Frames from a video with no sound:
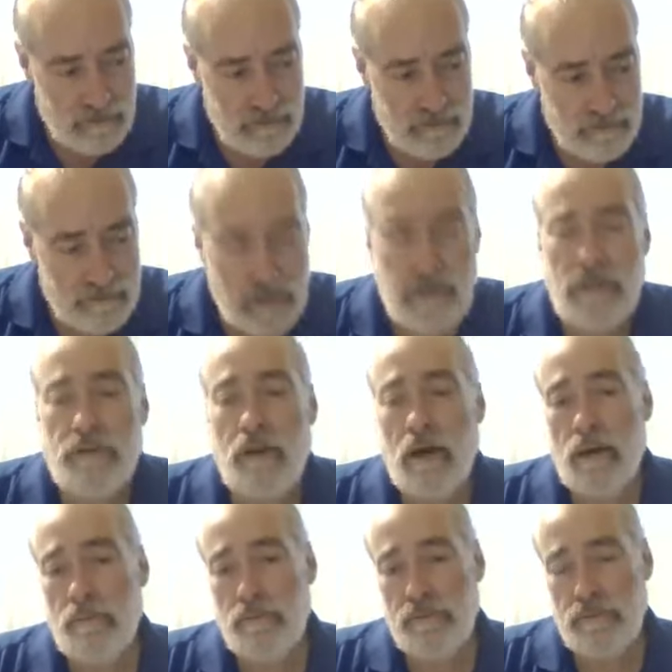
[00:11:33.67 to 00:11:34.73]
many
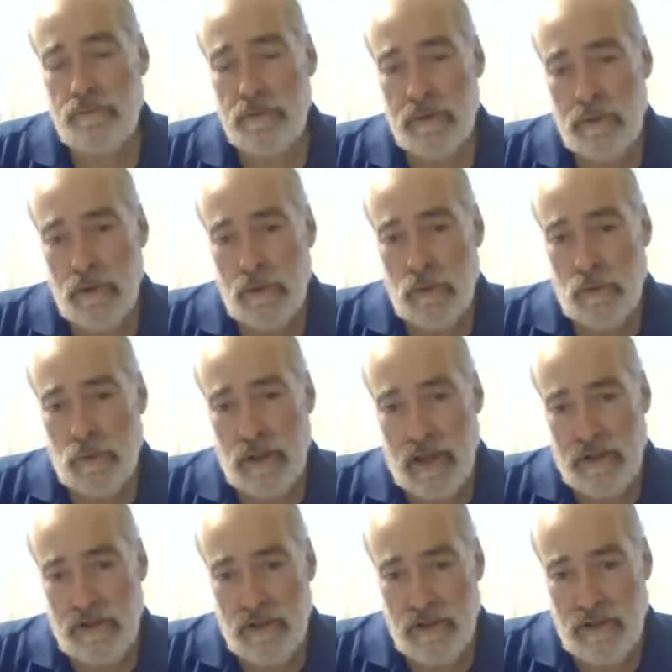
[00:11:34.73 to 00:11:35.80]
times. We
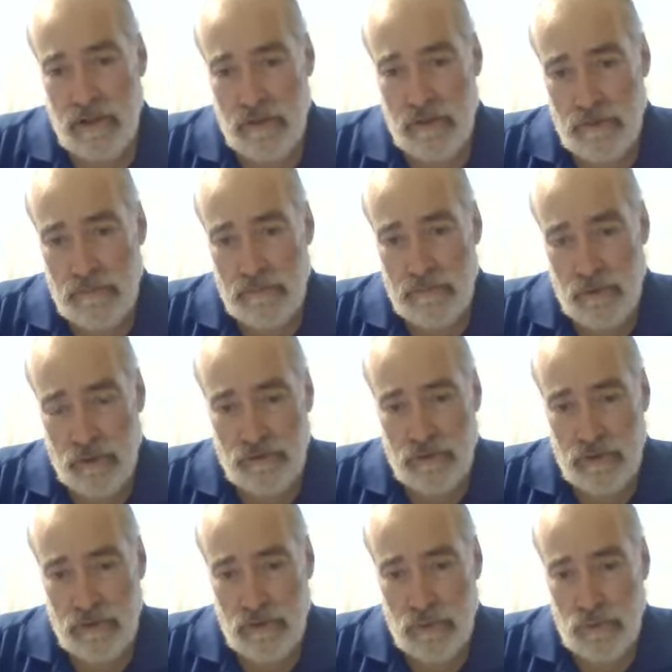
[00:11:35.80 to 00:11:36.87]
had another
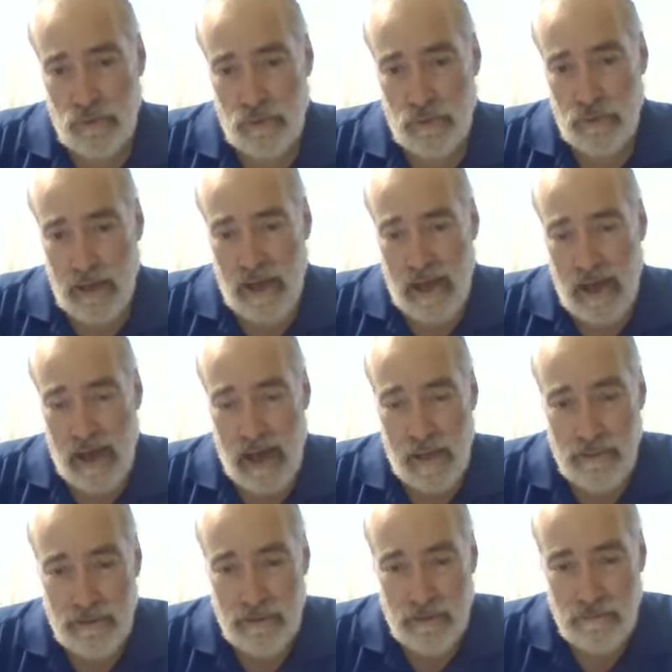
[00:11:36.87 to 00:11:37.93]
person who
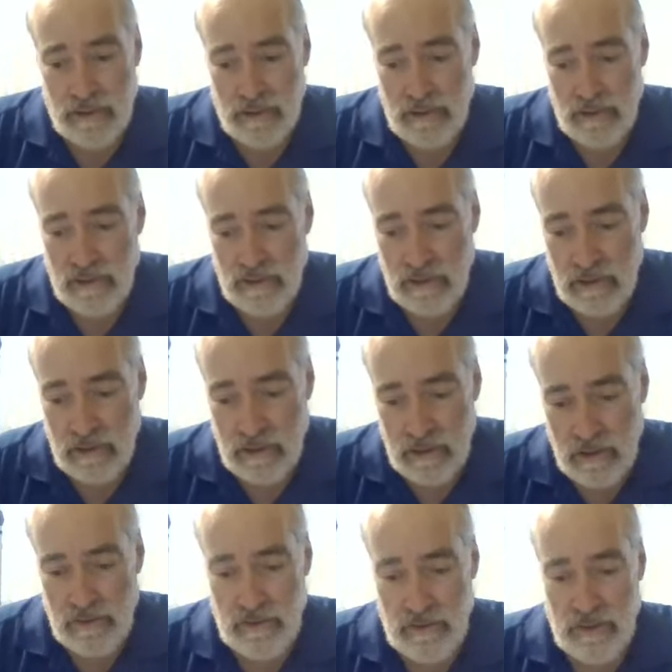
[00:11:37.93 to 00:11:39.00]
happened to be
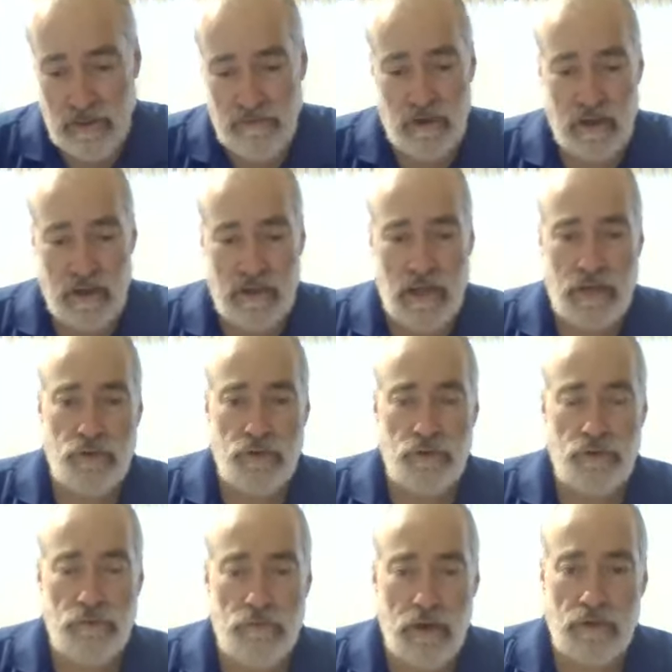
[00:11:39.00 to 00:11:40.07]
the financial
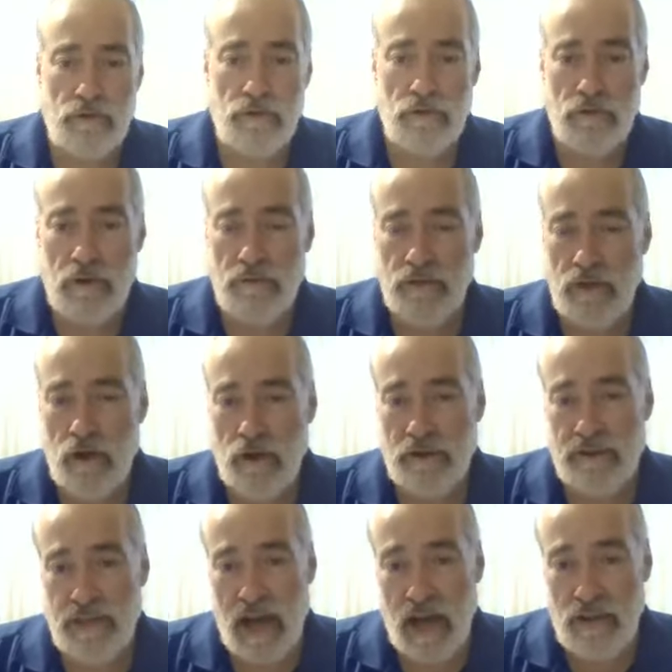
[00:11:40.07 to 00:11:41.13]
director of the
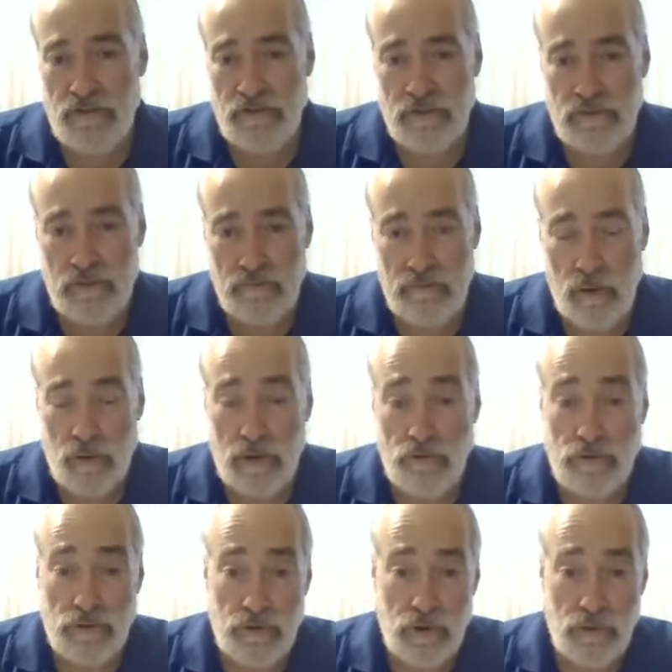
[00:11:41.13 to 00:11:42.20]
Archdiocese of Boca
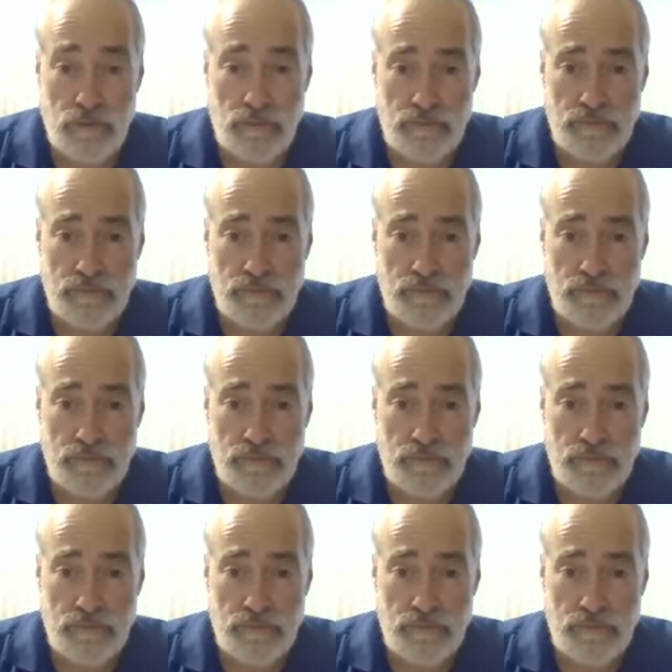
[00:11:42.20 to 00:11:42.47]
Raton.